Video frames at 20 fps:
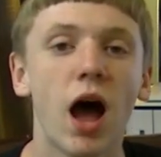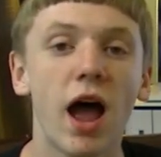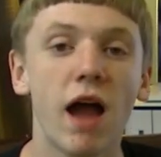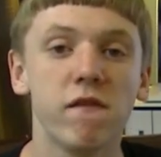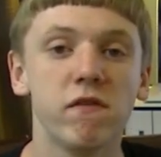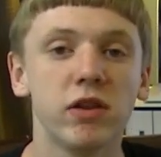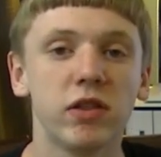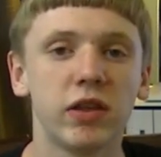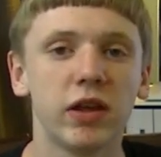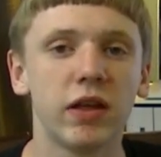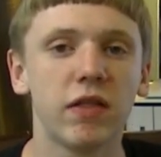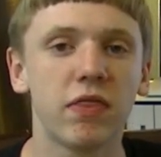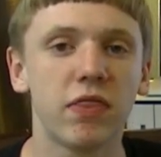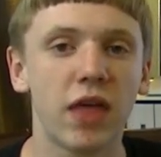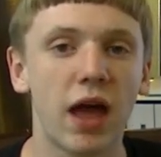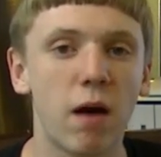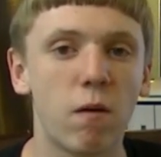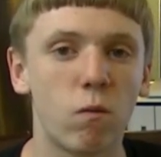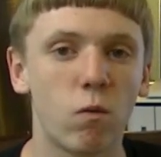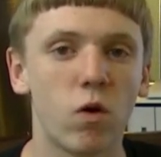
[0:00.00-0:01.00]
everything
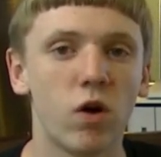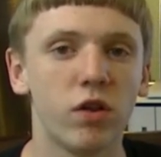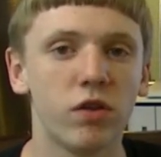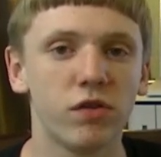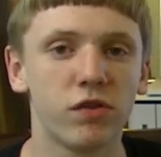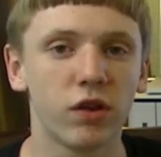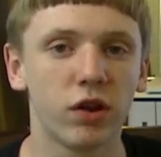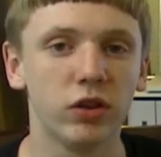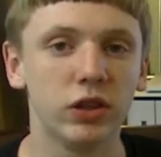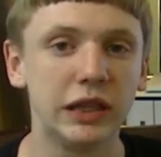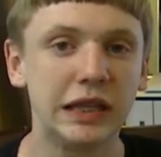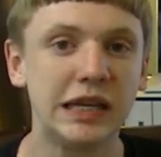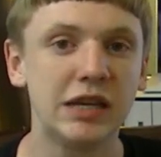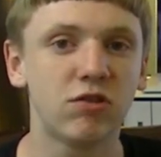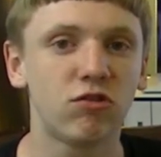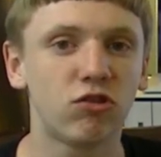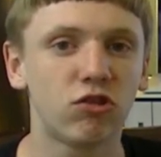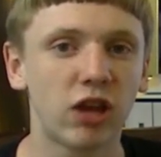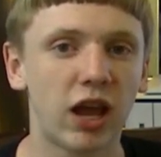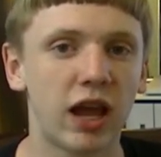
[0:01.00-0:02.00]
that was
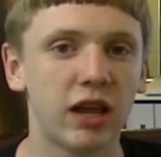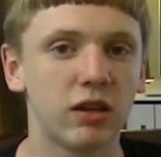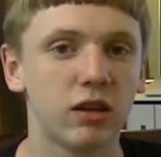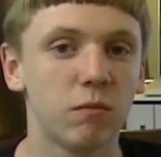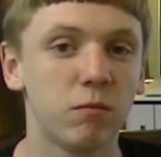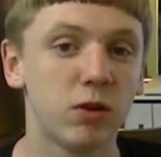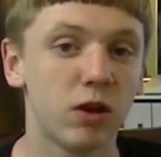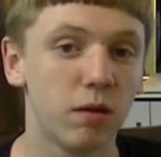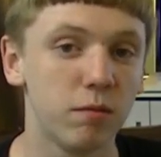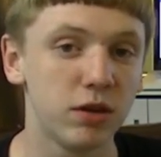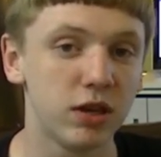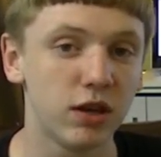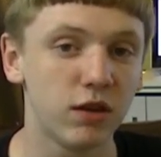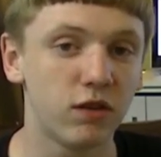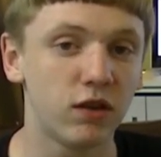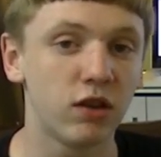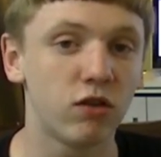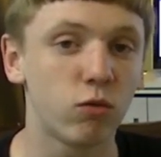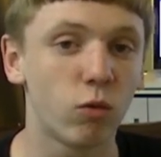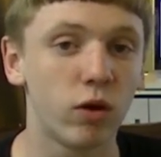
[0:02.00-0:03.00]
unleashed at
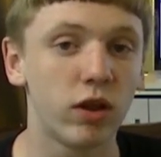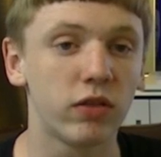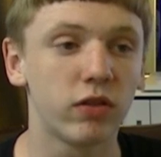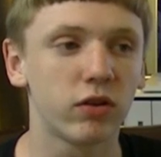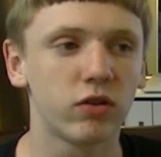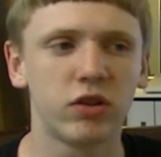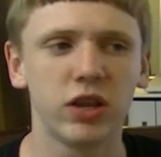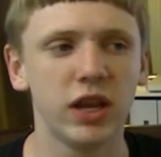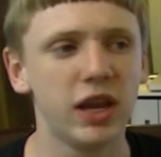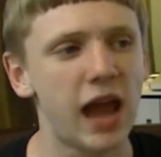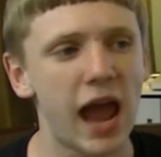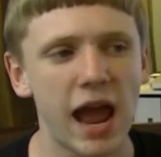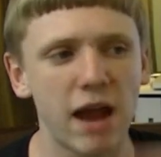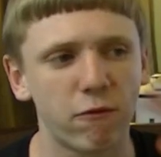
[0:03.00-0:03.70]
WWDC 2013.